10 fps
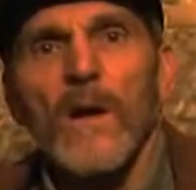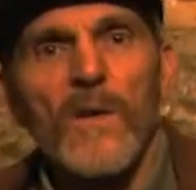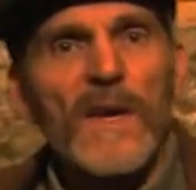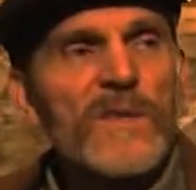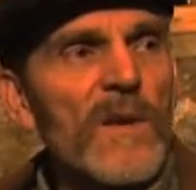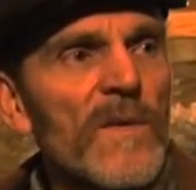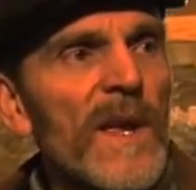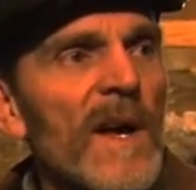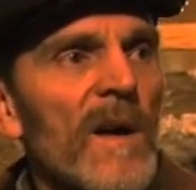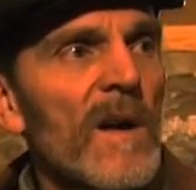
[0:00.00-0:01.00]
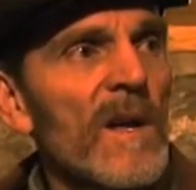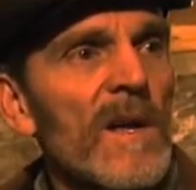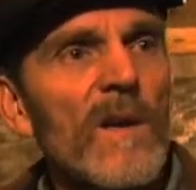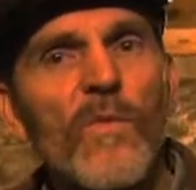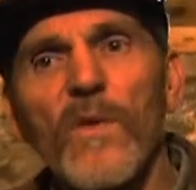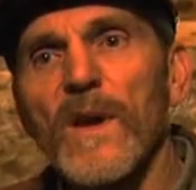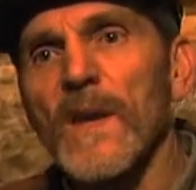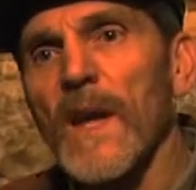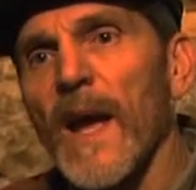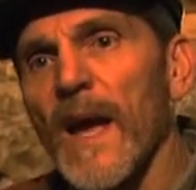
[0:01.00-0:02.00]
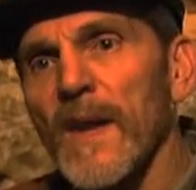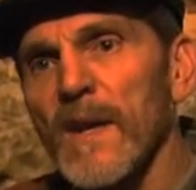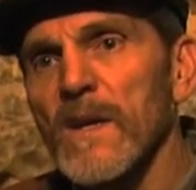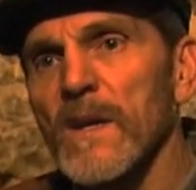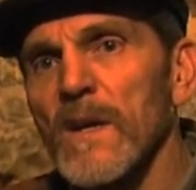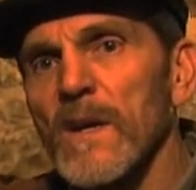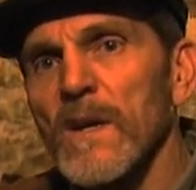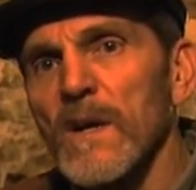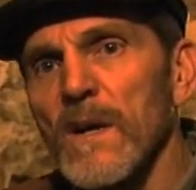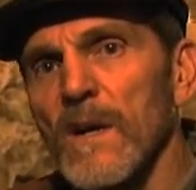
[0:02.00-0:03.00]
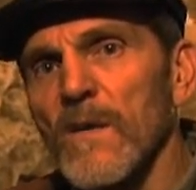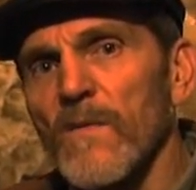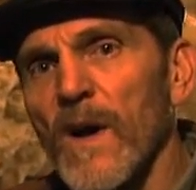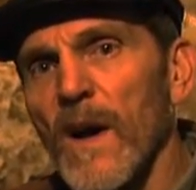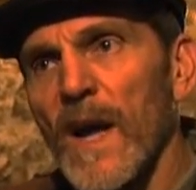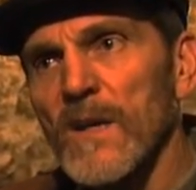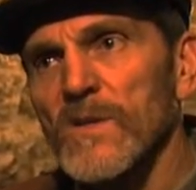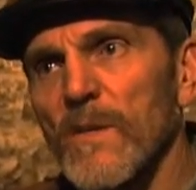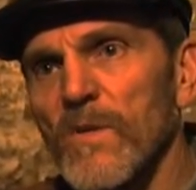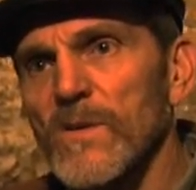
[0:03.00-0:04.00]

Okay, so now we're in the attic of uh, house number